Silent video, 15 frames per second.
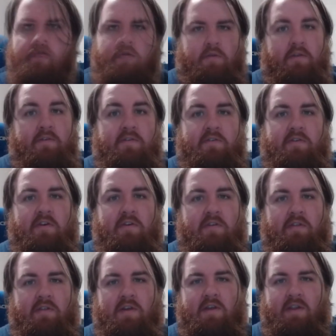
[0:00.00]
This has
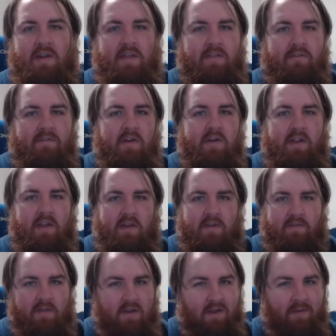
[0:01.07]
shown that at the very
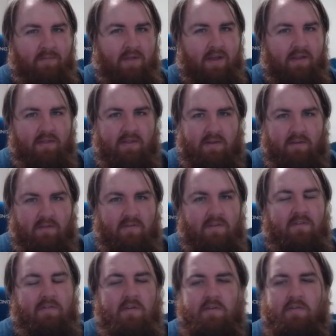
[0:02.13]
least, a cup like this
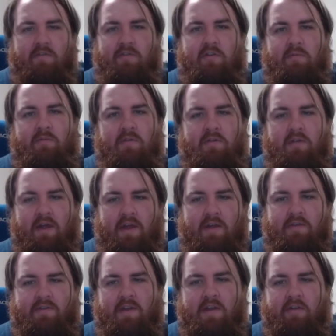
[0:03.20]
is not suitable
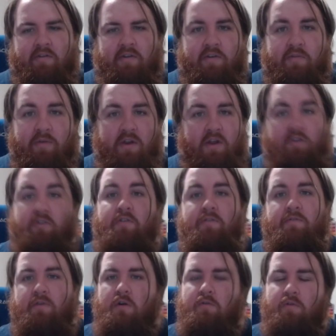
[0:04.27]
as a crunch protection
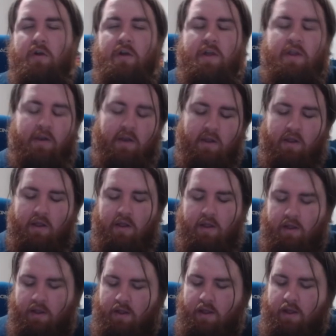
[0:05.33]
for a rocket.
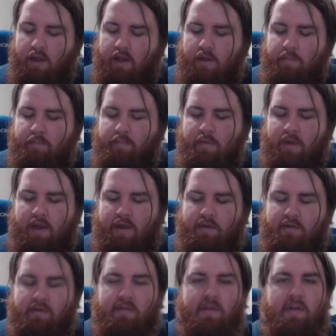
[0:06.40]
I
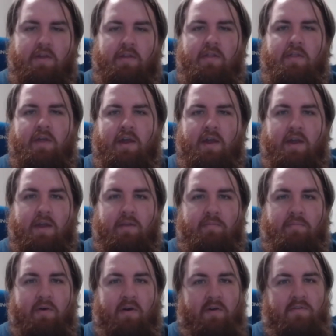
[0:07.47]
do think
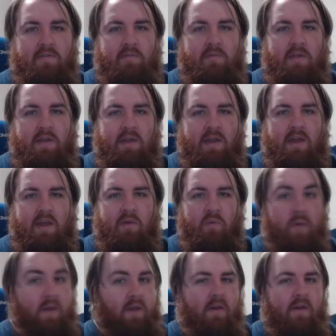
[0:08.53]
that possibly a
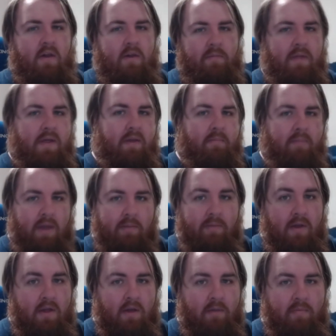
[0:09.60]
weaker cup, like a
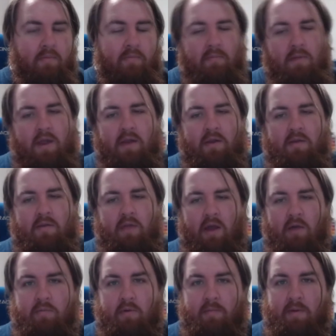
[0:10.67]
paper cup, might
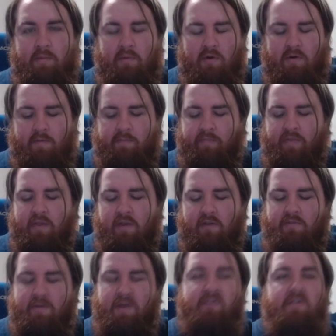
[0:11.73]
help a bit more,
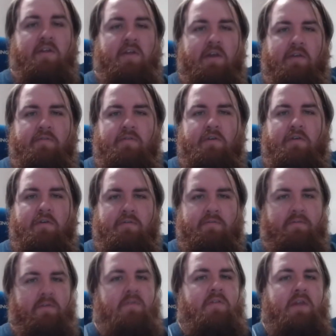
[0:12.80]
especially if you
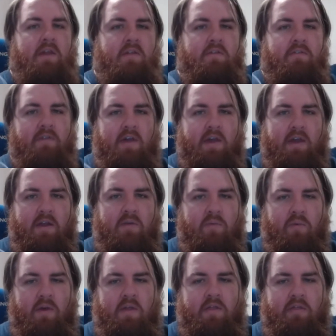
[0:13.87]
filled the inside
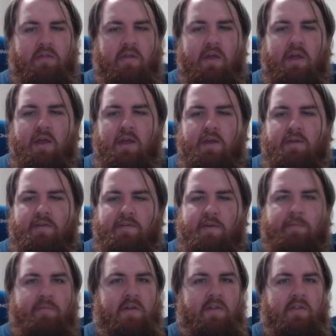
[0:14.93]
with
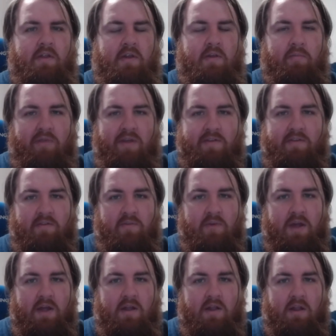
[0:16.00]
something that compresses
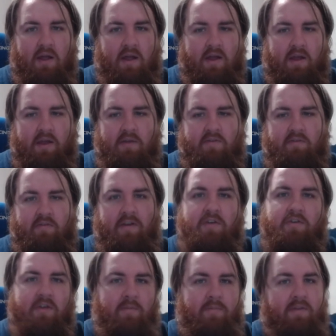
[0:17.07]
well, like
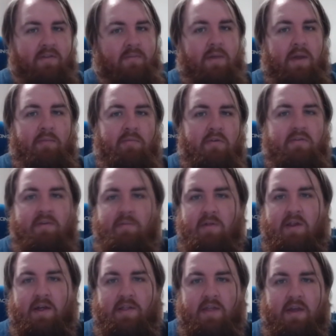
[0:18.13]
scrunched up bits of paper or something
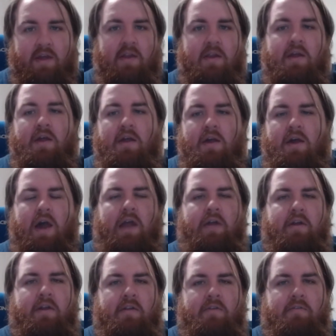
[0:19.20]
like that. I
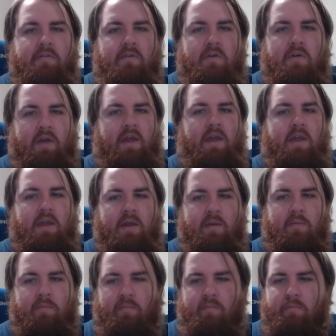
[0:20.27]
reckon for
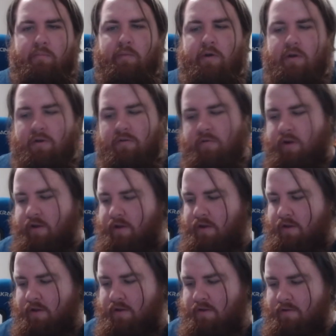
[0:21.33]
a model
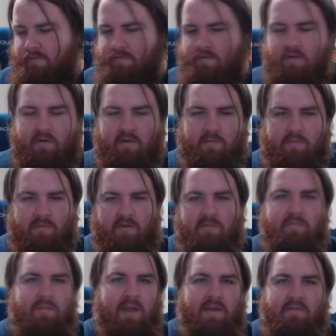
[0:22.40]
rocket of the
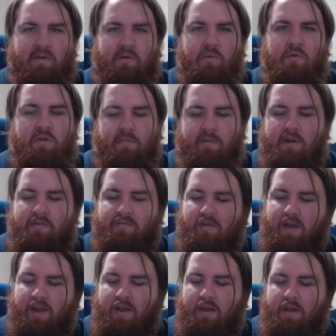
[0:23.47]
just plastic water bottle
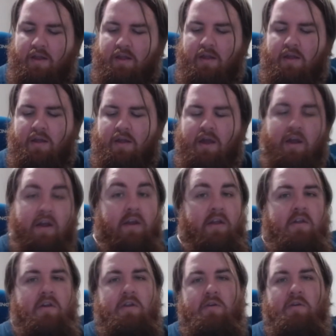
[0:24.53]
variety, I reckon
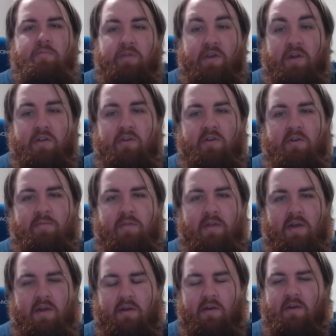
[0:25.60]
you could do a pretty good job
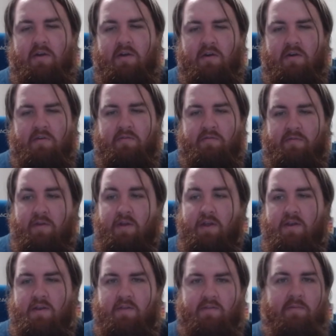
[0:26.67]
there of
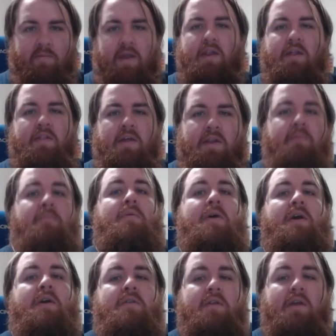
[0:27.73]
dissipating that
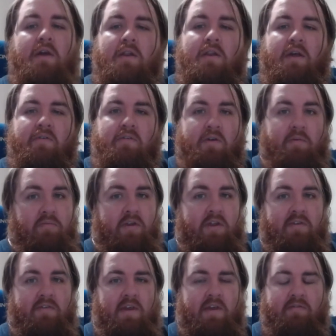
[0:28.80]
impact and having a pretty
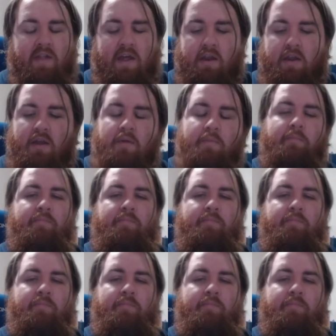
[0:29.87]
safe landing.